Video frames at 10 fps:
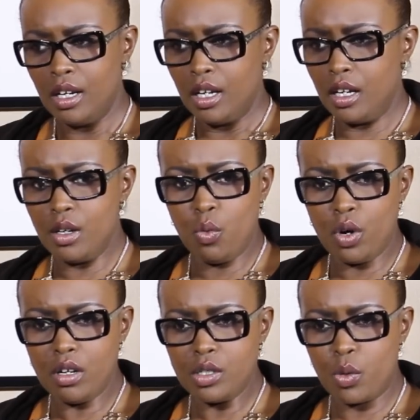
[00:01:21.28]
In a
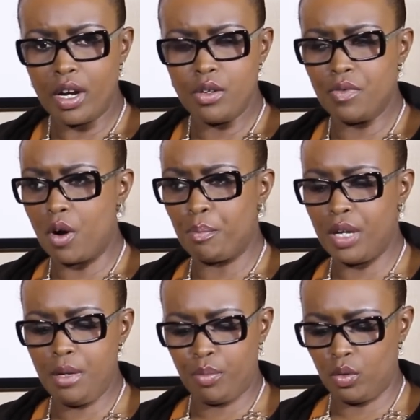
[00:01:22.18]
world where you've got
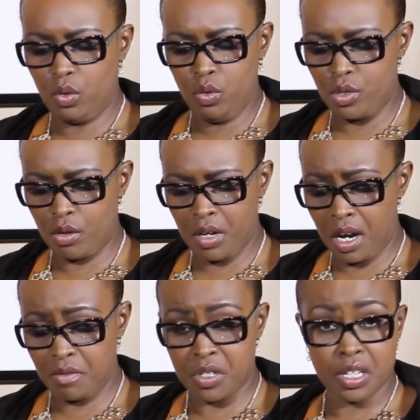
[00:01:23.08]
people who don't
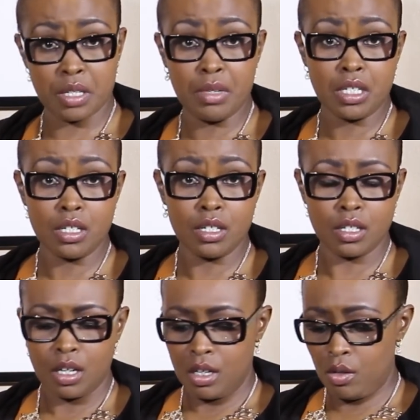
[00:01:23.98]
have transmitters,
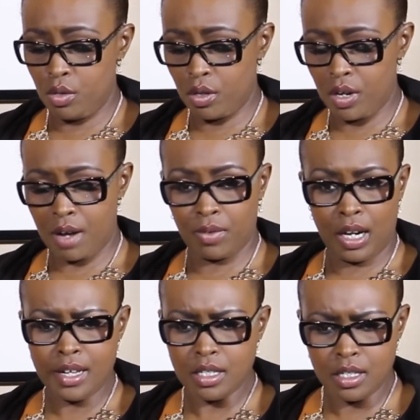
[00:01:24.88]
who don't have
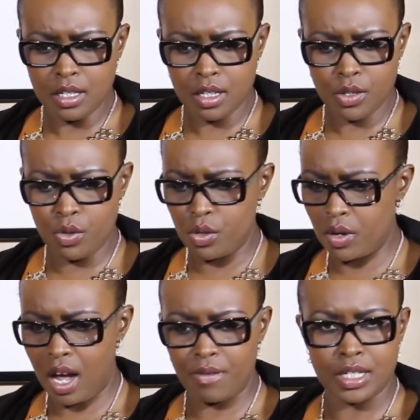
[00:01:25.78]
licenses, who
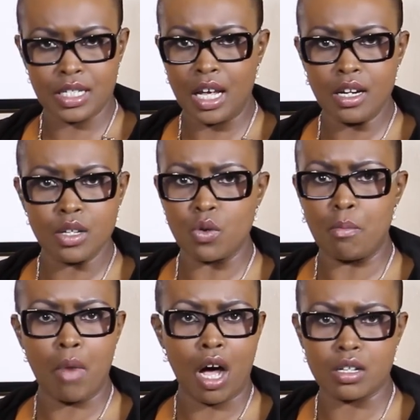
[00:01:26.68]
don't have antennas or
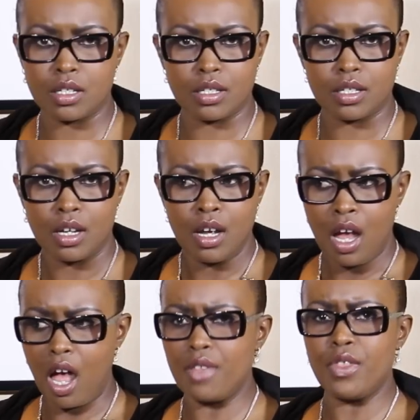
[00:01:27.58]
masts,
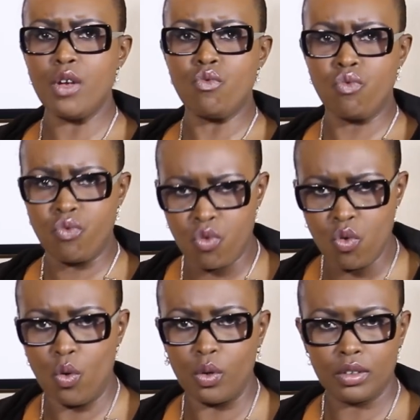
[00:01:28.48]
and they
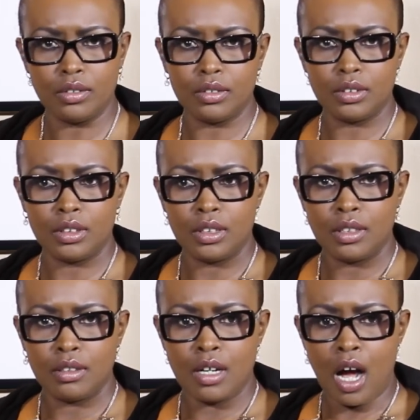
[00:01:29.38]
rule,
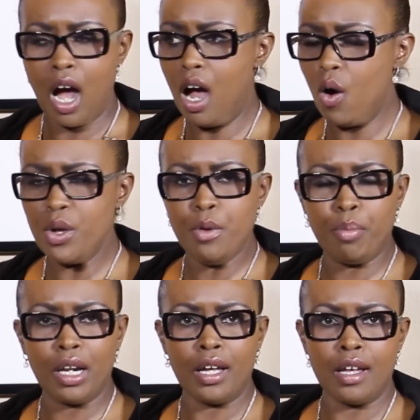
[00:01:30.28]
how are you
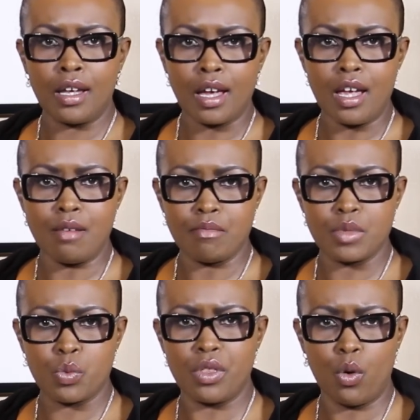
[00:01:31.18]
playing
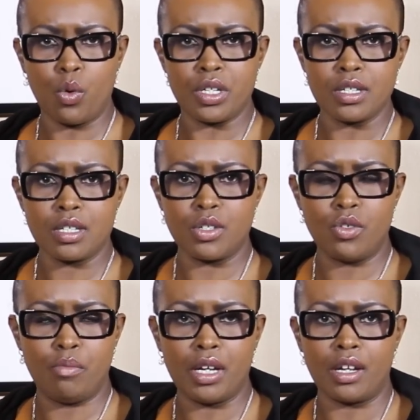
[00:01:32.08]
games with the audiences
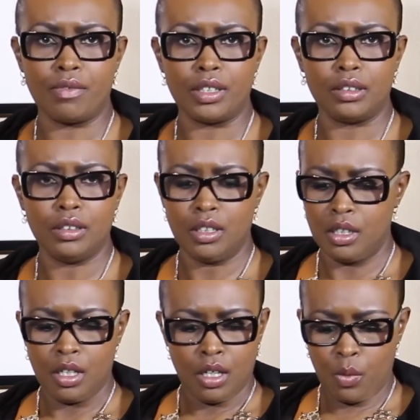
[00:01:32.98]
you've been given?
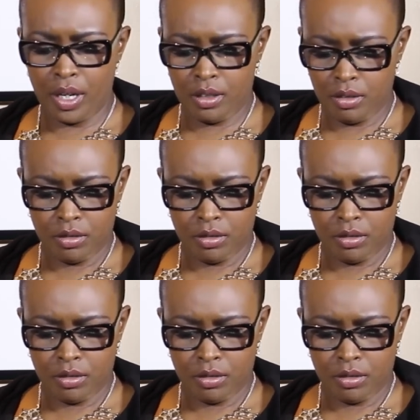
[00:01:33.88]
When